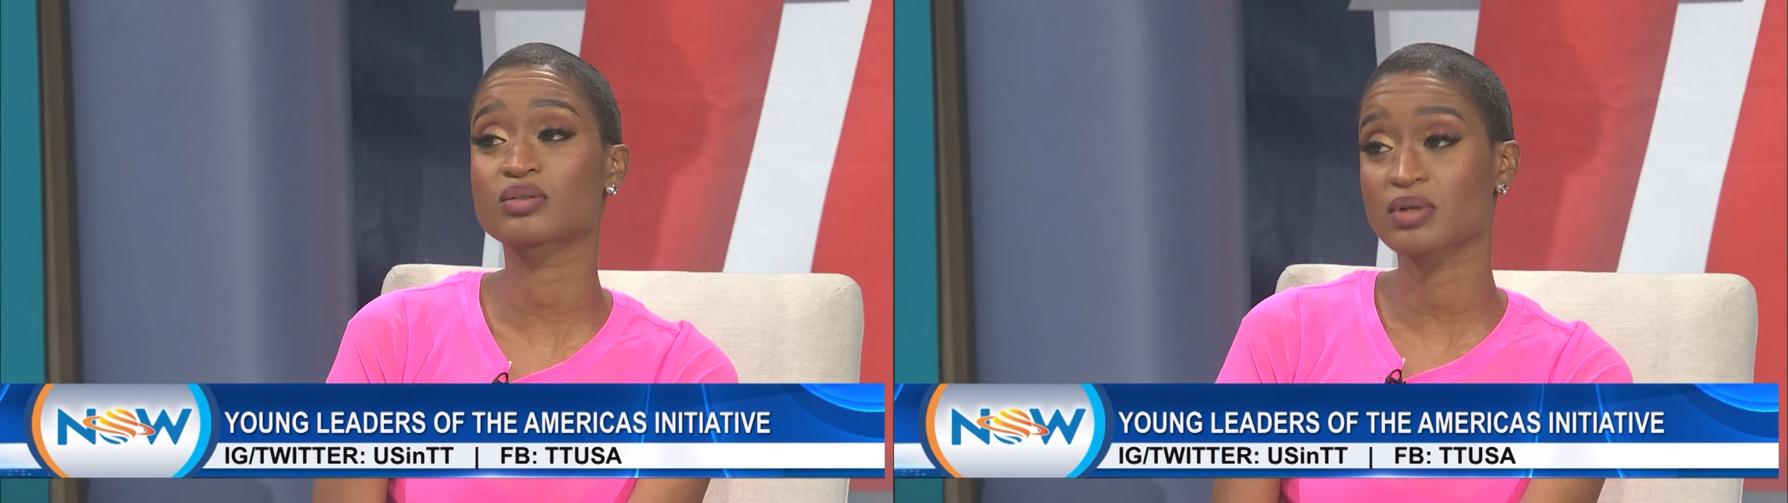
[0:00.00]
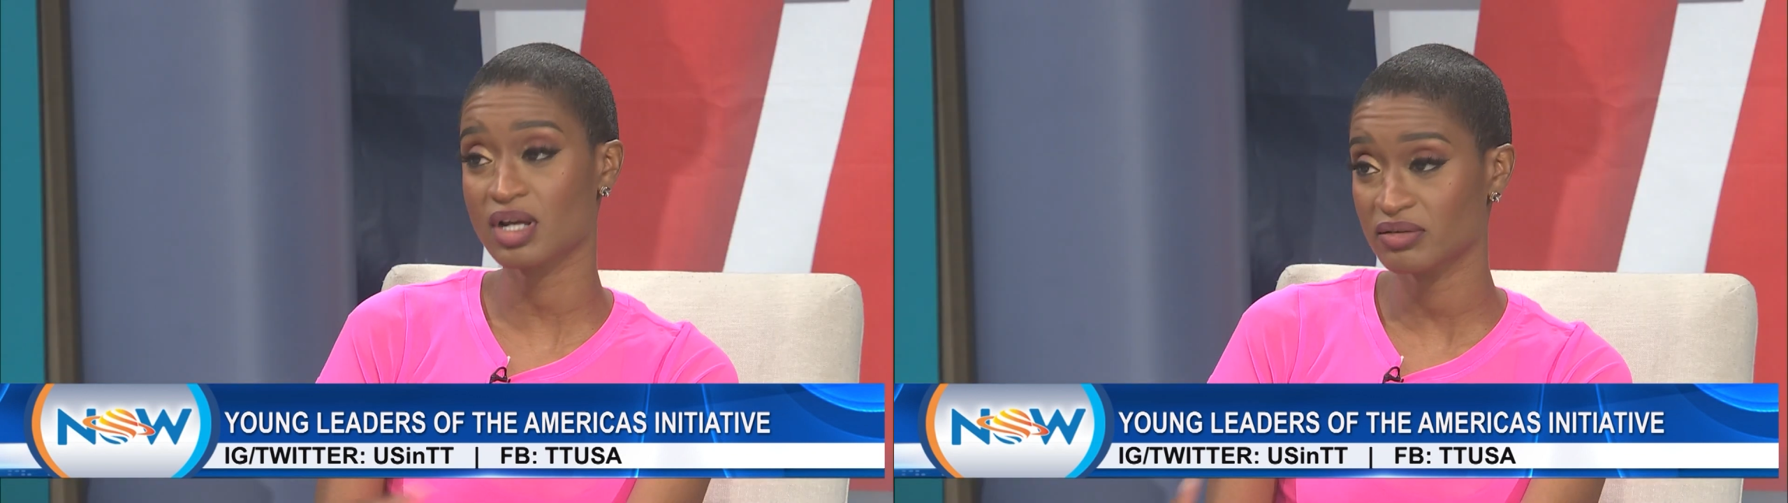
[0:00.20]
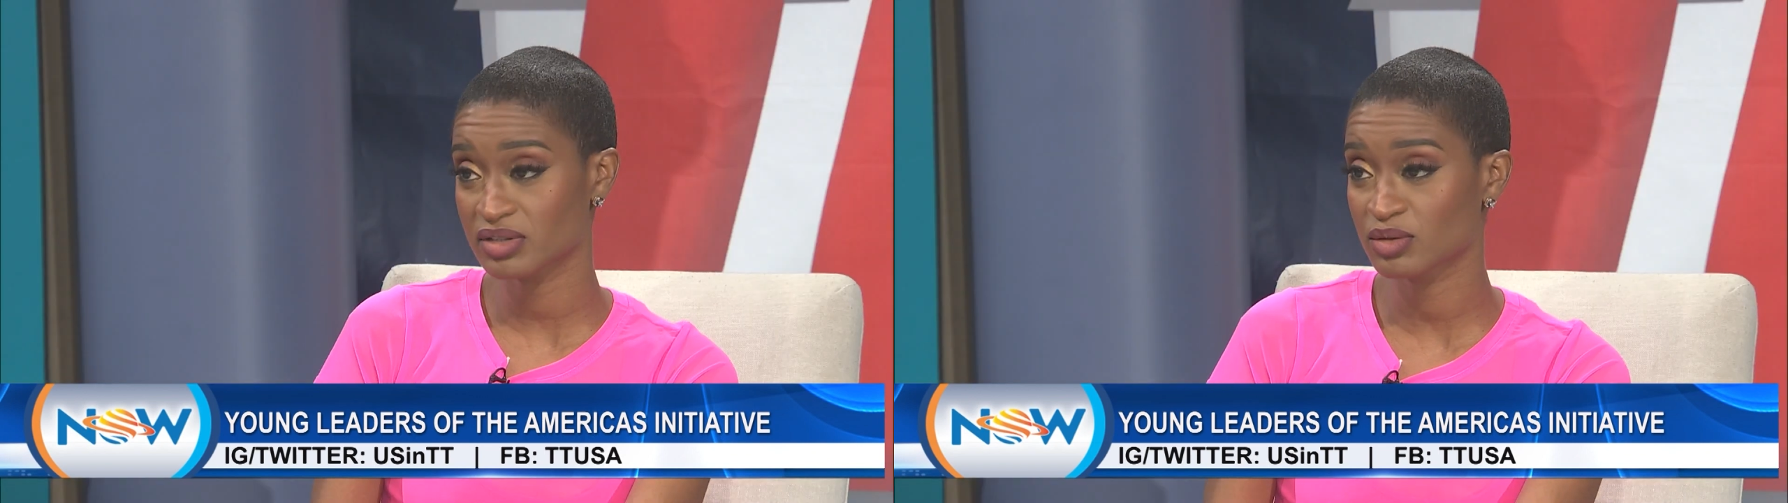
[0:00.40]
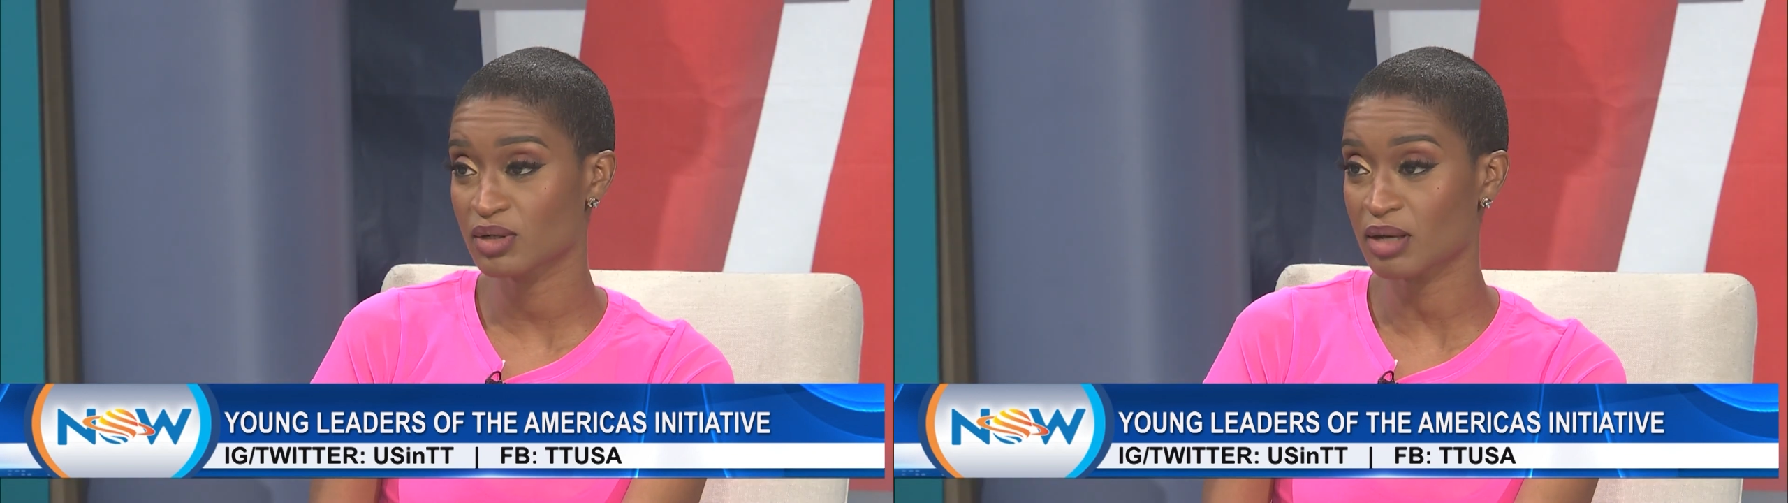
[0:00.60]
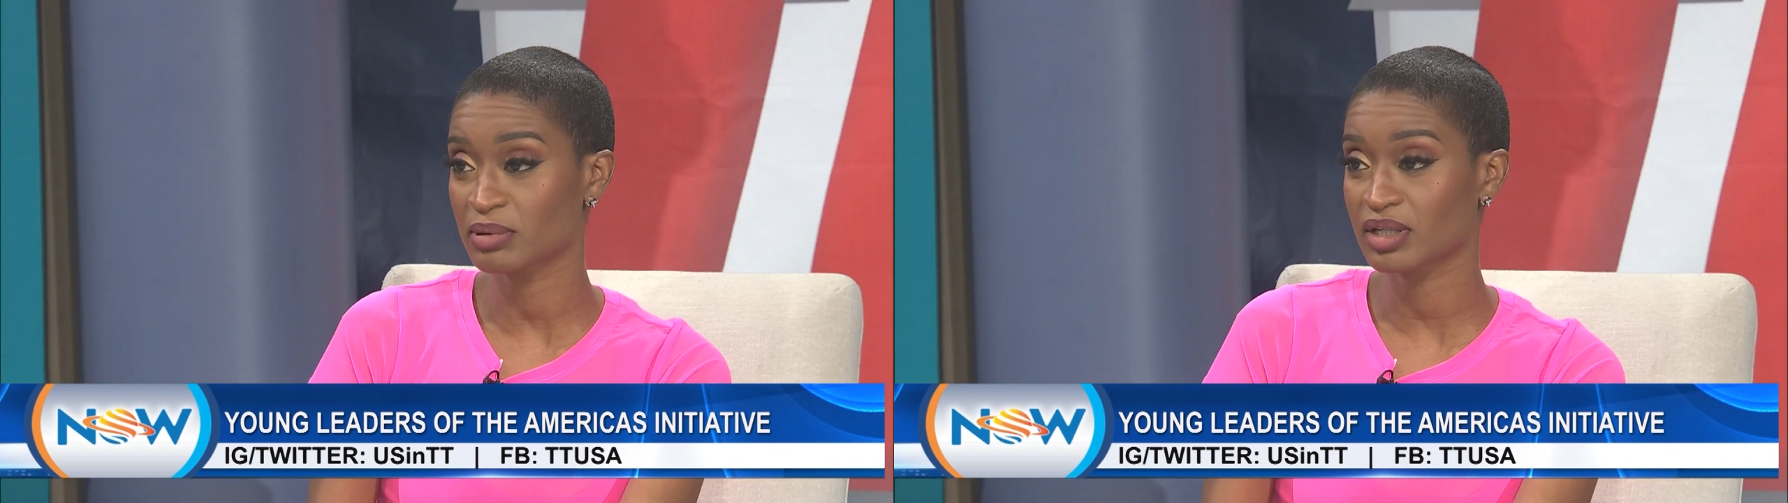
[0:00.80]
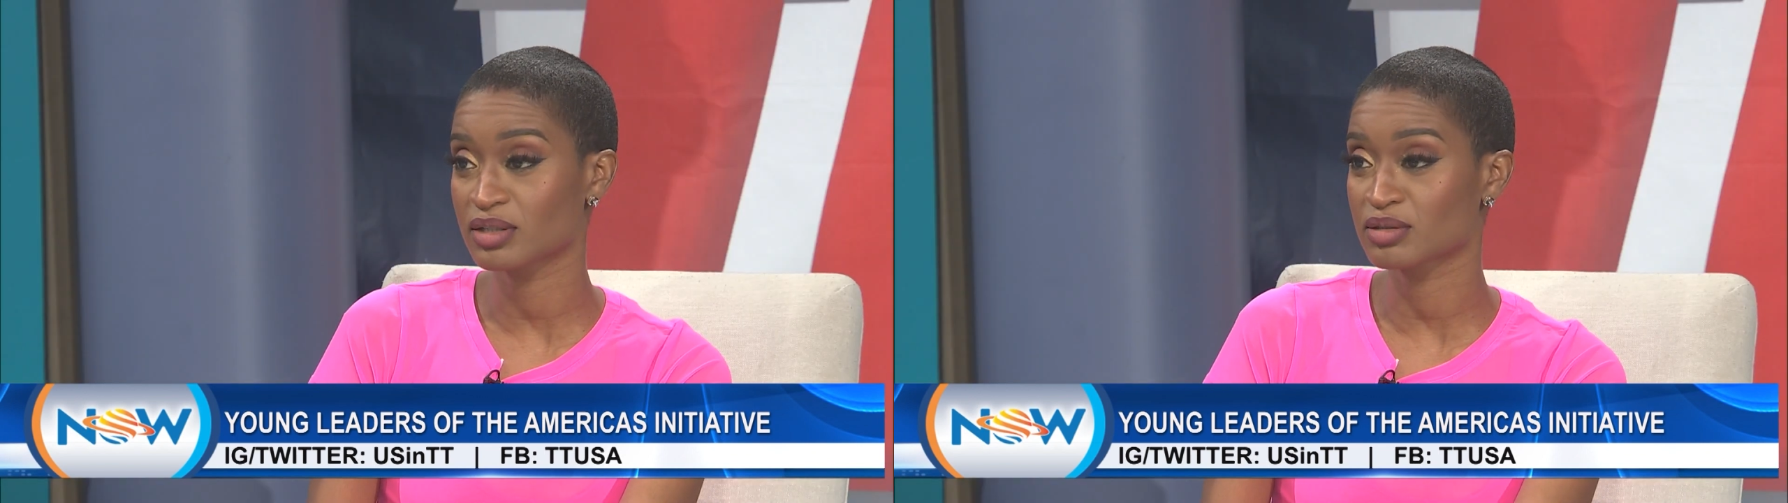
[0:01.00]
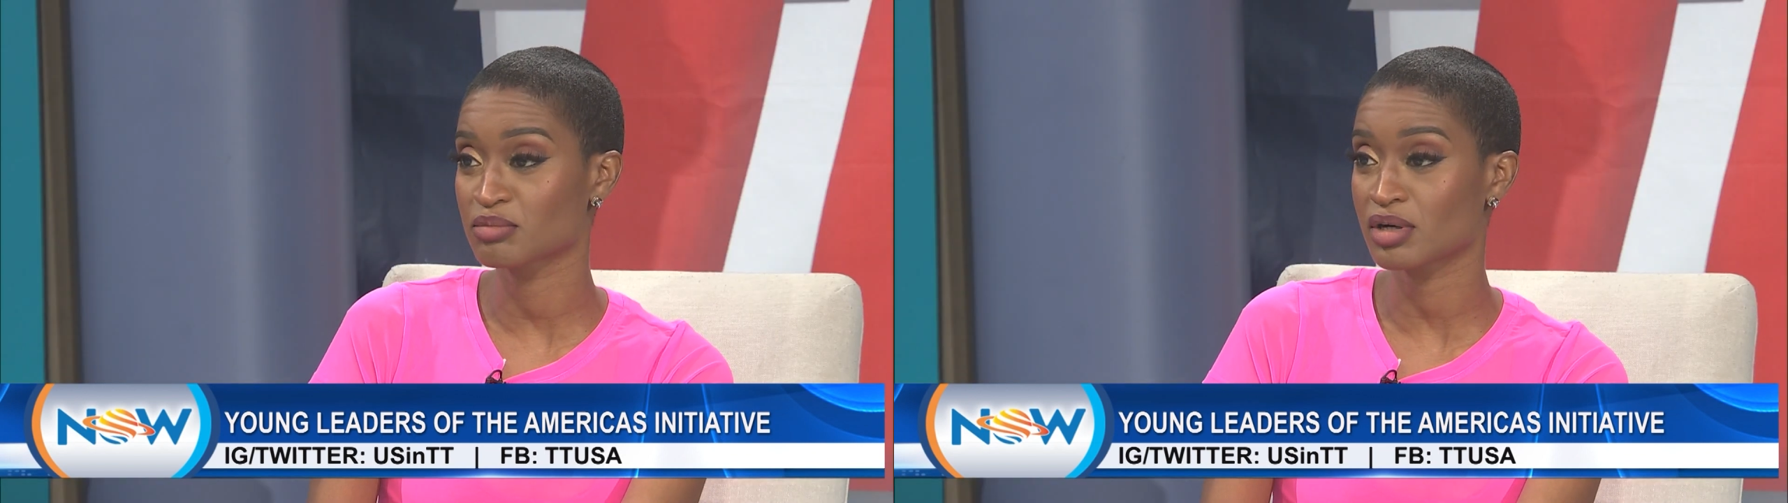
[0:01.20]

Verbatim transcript: also would have its own application